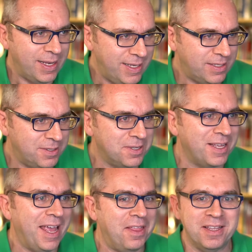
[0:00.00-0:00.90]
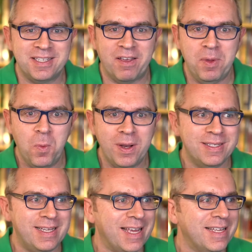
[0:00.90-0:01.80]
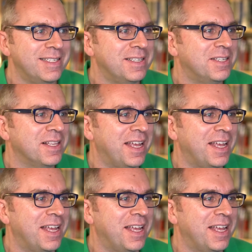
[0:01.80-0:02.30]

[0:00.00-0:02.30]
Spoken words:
I need to get this. Give me 1 second until